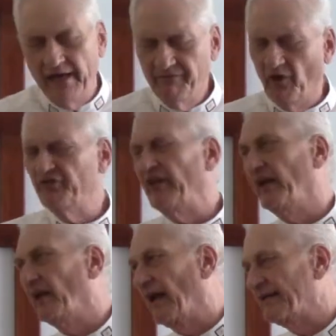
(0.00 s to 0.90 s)
And at first he
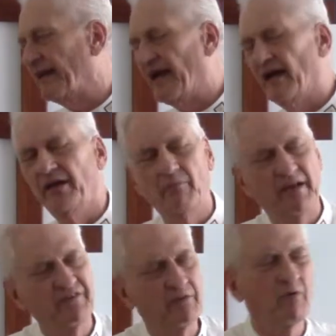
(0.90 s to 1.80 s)
didn't like that idea,
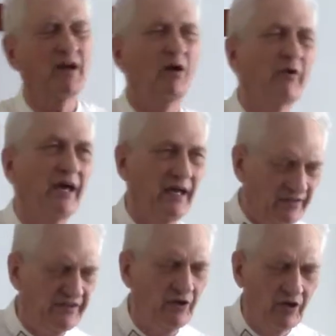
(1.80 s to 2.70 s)
but he said, well, okay,
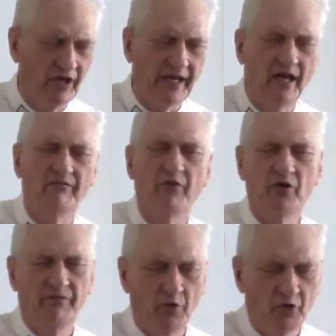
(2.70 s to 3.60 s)
I see you're looking out for
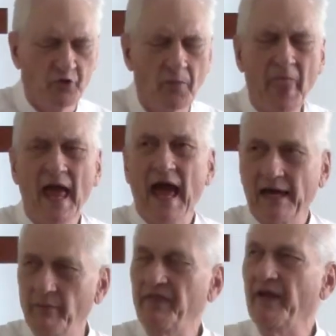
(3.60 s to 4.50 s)
your future.
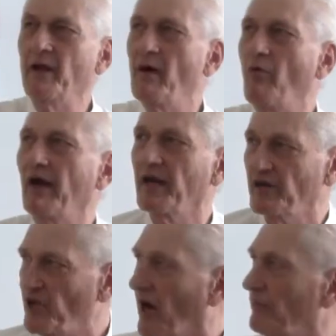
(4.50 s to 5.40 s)
Let me think about what kind
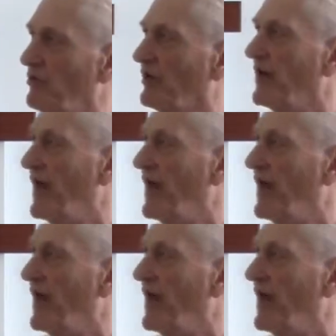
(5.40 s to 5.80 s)
of job you can